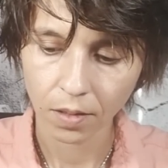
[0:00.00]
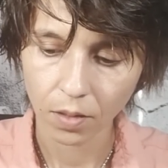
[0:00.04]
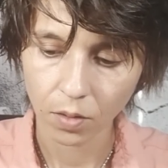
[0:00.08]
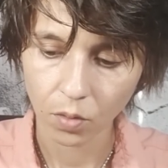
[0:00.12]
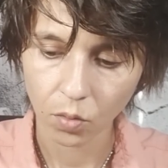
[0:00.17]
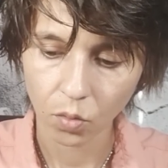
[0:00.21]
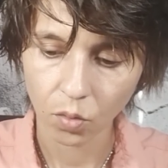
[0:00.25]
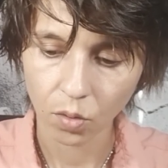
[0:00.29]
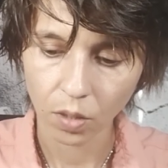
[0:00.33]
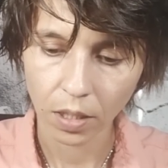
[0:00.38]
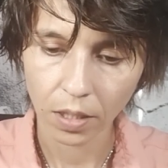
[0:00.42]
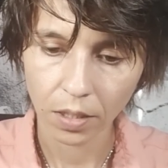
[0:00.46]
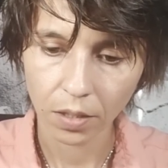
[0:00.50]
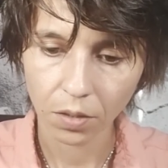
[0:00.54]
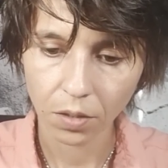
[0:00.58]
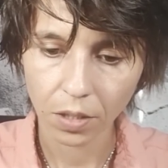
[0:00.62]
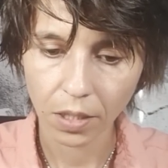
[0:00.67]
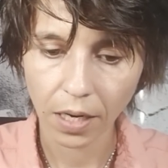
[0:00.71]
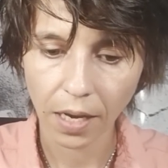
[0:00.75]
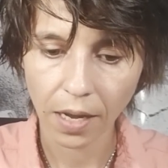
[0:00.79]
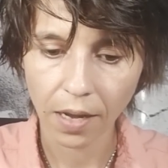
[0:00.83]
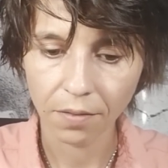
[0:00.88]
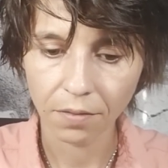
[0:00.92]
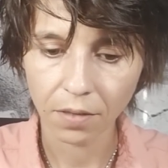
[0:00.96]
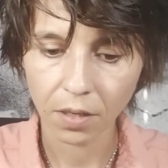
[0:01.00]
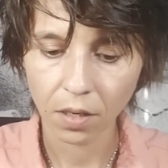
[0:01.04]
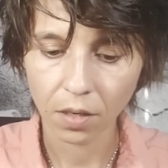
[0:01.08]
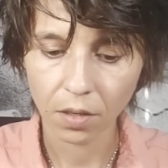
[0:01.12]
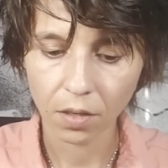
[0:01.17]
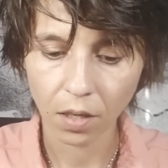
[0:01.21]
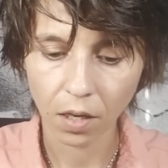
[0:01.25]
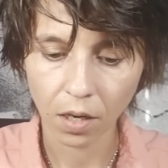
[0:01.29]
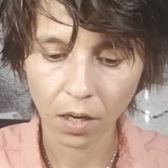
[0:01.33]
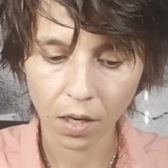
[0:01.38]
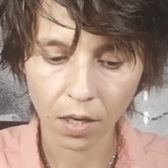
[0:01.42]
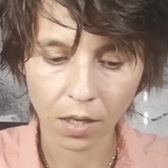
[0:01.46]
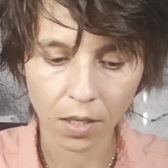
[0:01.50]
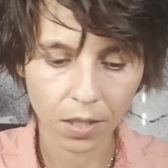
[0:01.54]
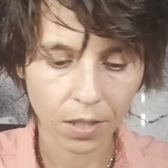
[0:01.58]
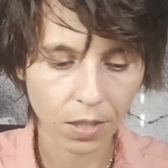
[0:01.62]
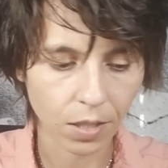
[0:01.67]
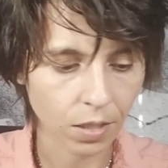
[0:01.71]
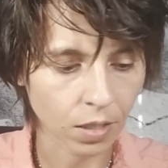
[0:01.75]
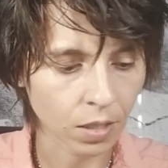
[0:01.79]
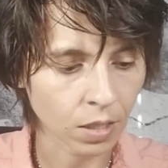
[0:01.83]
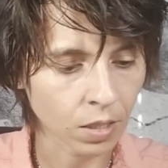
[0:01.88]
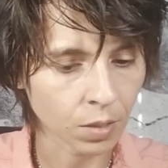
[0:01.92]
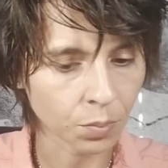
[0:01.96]
why you're having a hard
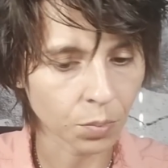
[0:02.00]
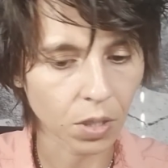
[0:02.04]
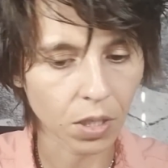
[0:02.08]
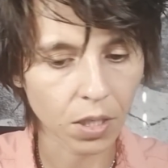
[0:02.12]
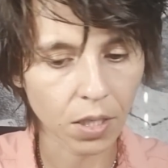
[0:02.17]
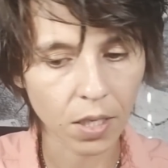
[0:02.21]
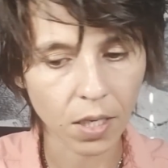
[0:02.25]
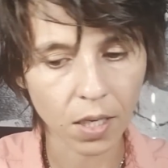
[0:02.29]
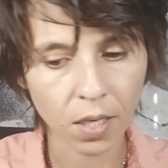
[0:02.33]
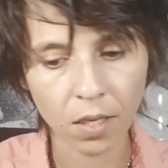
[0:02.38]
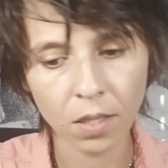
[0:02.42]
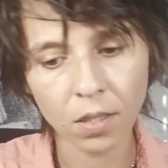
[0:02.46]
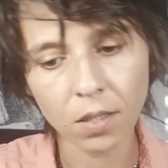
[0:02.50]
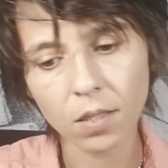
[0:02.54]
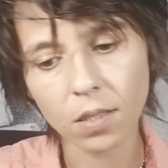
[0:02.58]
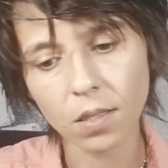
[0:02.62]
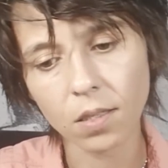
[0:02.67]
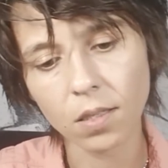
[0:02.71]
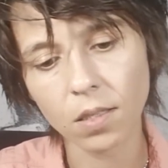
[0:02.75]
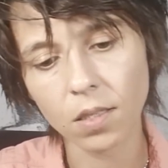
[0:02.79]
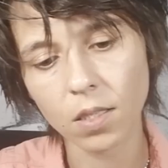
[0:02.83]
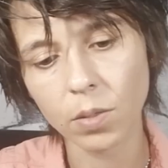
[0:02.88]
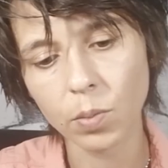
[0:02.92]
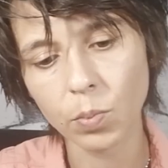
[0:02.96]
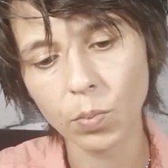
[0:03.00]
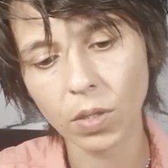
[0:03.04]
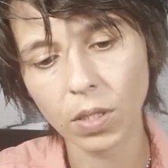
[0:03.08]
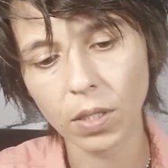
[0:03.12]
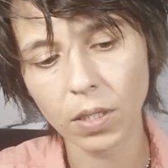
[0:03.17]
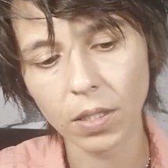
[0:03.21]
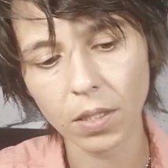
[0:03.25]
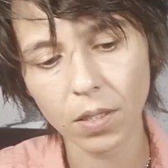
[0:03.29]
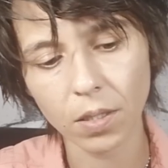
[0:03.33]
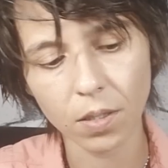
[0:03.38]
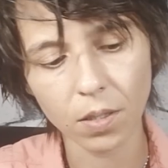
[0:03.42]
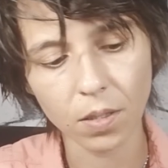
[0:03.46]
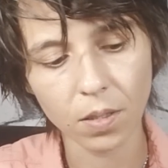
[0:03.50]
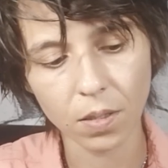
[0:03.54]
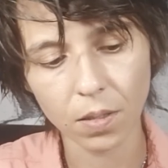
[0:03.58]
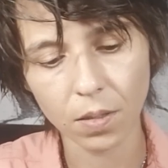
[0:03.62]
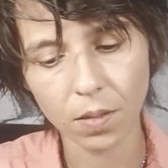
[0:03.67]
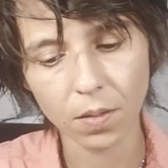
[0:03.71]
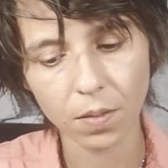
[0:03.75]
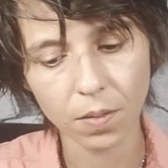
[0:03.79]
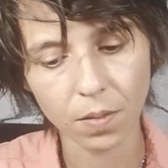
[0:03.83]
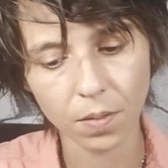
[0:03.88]
time getting to this place.